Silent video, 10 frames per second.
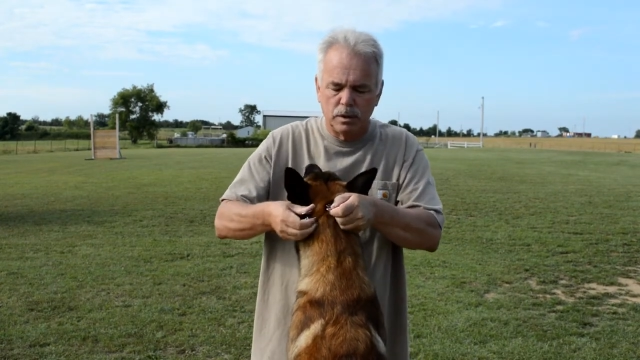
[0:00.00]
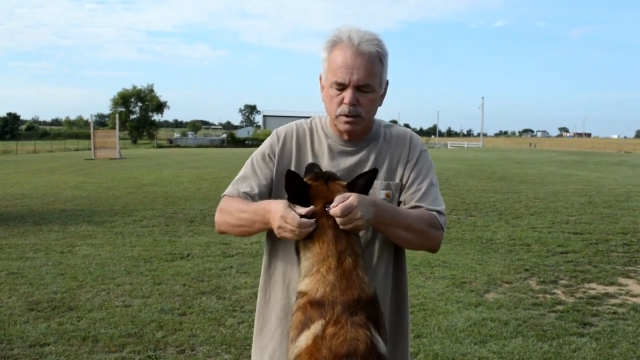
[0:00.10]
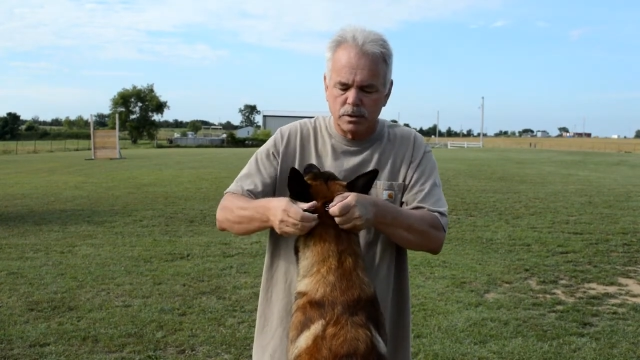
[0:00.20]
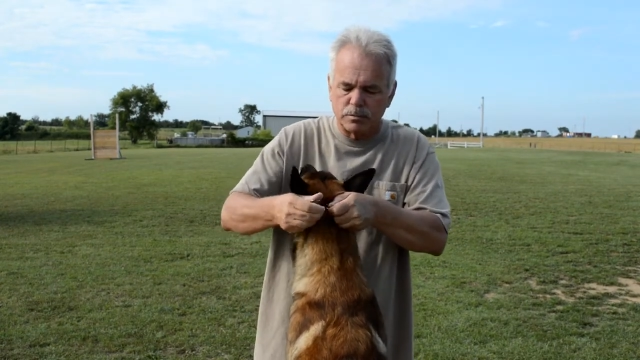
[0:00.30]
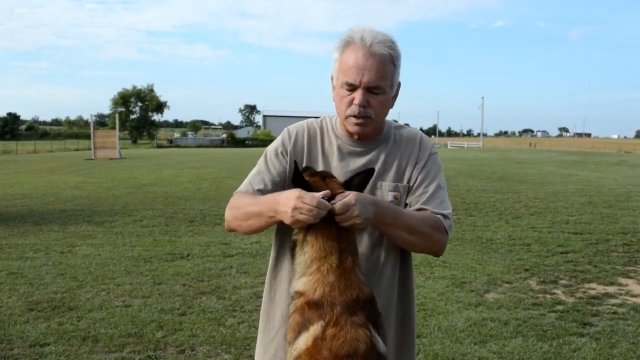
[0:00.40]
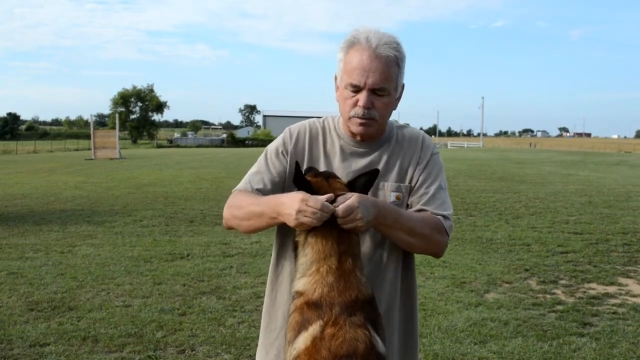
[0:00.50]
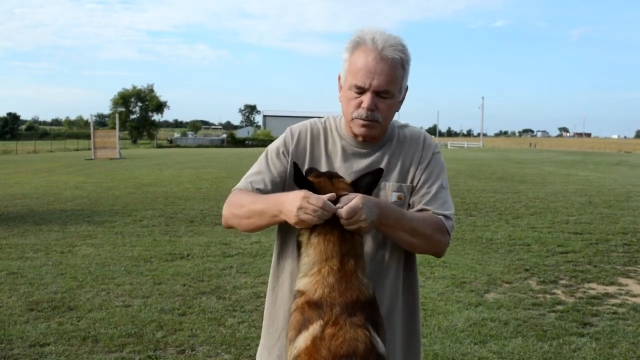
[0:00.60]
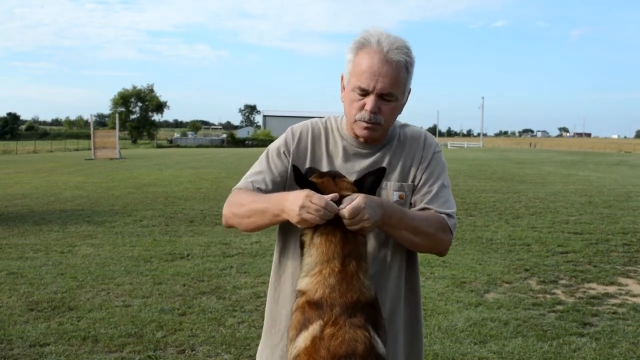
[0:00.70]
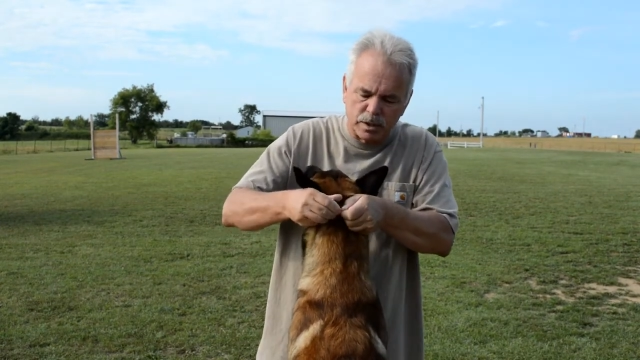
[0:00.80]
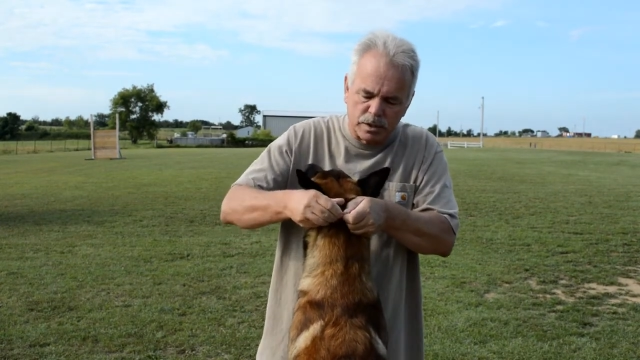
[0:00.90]
Sometimes
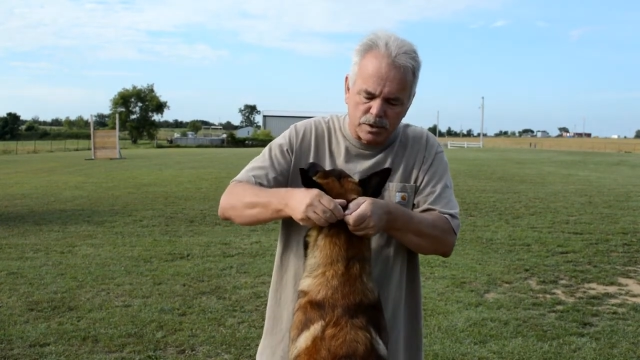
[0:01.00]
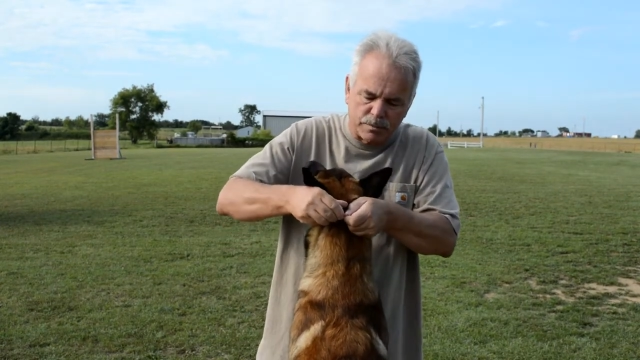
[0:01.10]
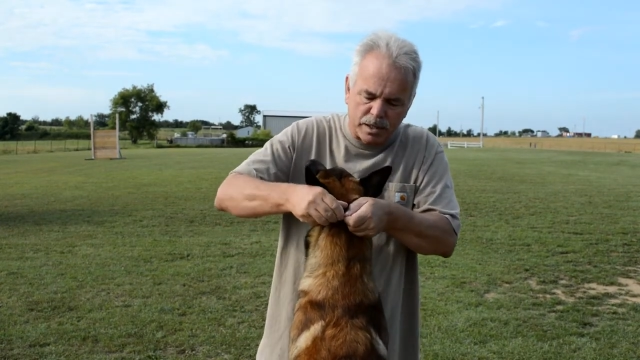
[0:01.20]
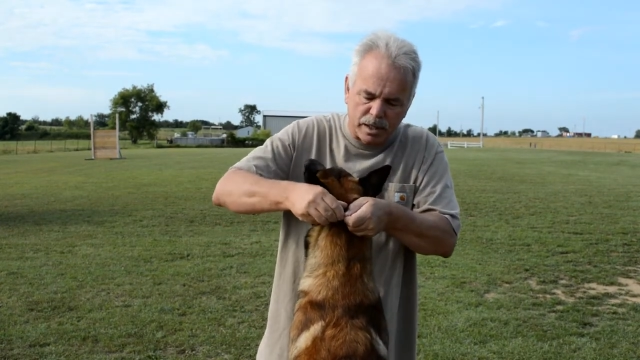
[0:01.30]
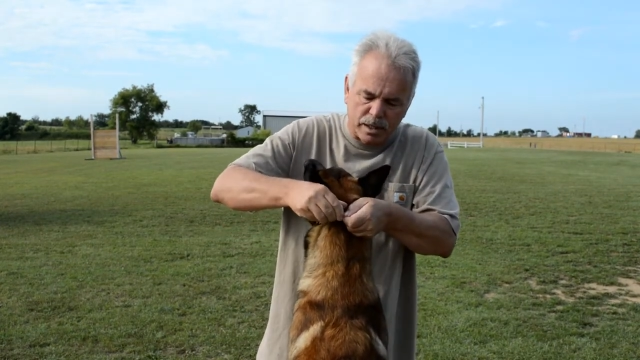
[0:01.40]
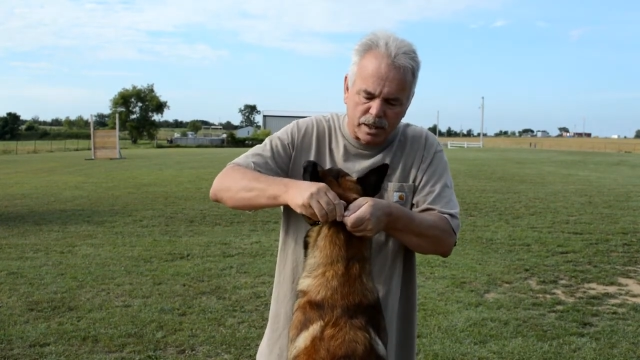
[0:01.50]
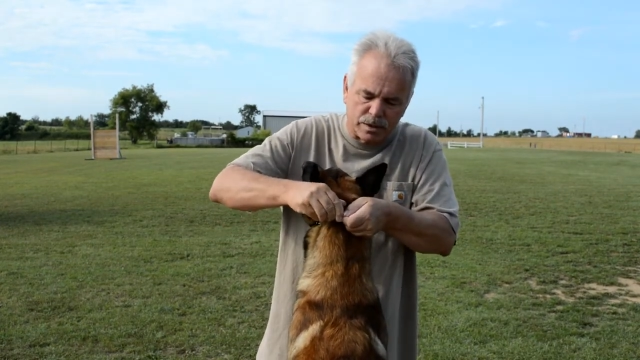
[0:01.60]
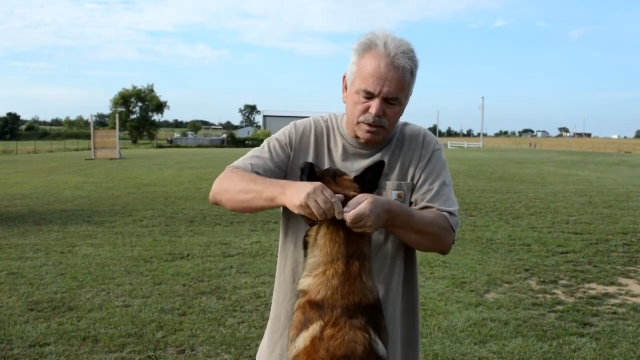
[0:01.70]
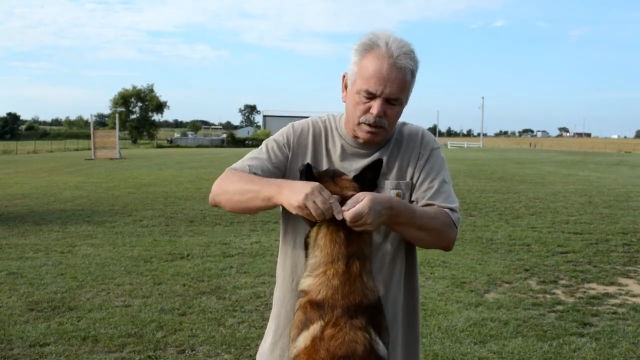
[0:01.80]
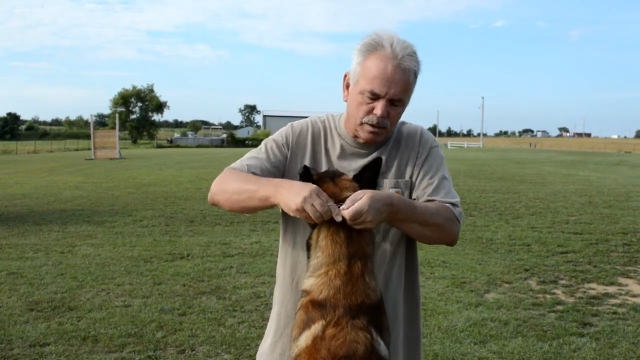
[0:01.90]
when he's up high, I can't
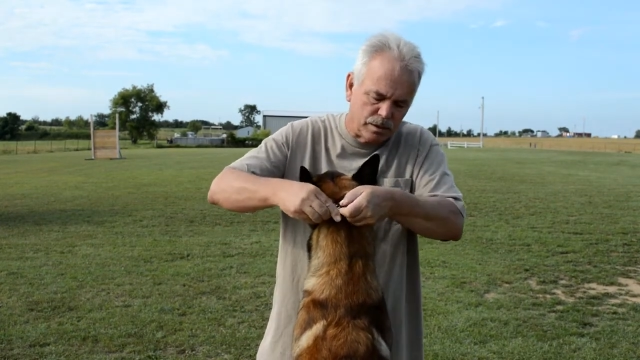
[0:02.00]
see.